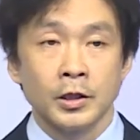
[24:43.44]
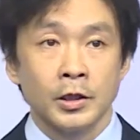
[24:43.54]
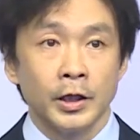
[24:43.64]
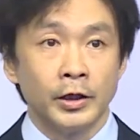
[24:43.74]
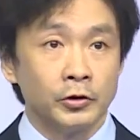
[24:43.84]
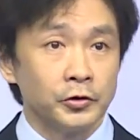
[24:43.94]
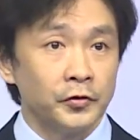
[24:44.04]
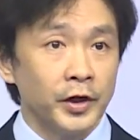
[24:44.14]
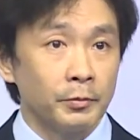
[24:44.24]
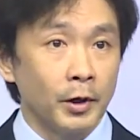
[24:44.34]
And also
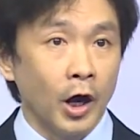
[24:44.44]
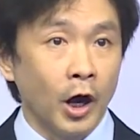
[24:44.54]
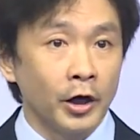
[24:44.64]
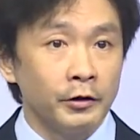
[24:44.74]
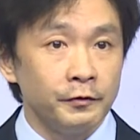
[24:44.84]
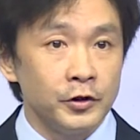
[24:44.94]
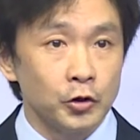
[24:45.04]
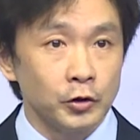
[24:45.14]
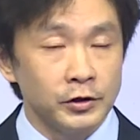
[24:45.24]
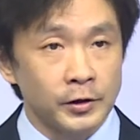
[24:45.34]
think about
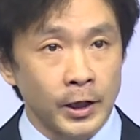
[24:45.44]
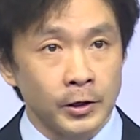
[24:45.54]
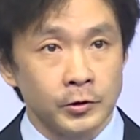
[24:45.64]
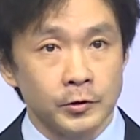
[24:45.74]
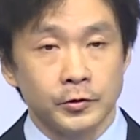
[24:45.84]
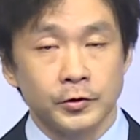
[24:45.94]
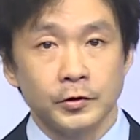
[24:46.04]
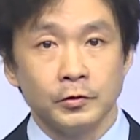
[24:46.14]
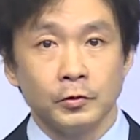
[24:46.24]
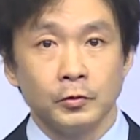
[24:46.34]
artificial intelligence,
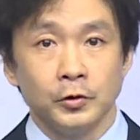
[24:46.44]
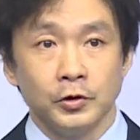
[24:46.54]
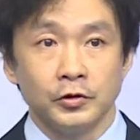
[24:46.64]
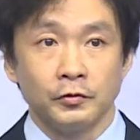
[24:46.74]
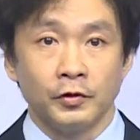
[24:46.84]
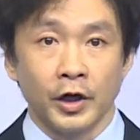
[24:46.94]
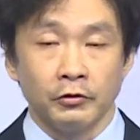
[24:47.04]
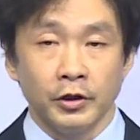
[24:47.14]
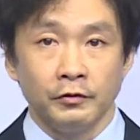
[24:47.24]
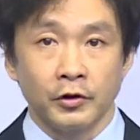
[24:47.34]
which is a
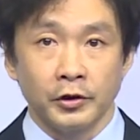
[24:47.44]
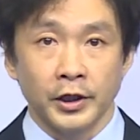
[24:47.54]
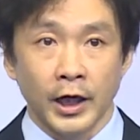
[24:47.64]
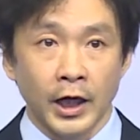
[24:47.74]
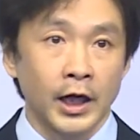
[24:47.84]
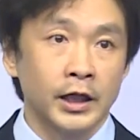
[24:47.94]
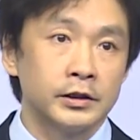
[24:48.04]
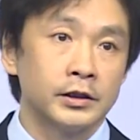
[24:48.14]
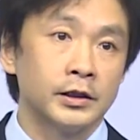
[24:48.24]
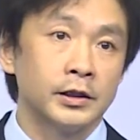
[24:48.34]
very, very
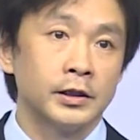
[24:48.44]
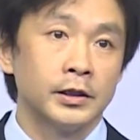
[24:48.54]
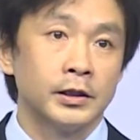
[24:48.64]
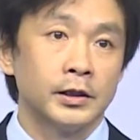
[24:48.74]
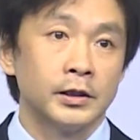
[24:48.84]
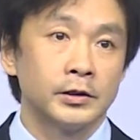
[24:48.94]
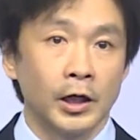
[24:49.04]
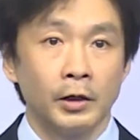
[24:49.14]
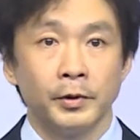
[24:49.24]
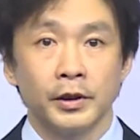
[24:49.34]
hot
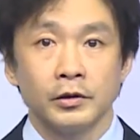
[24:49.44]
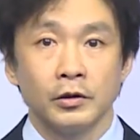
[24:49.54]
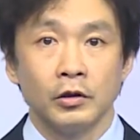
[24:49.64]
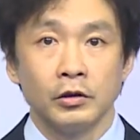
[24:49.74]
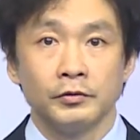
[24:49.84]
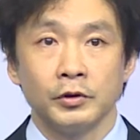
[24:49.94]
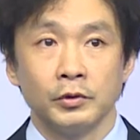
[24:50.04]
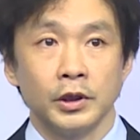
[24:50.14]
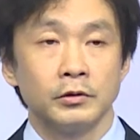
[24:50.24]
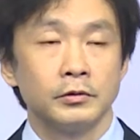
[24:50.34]
topic all over the
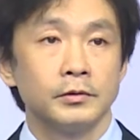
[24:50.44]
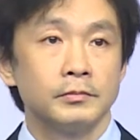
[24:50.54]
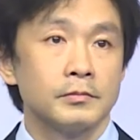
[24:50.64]
world.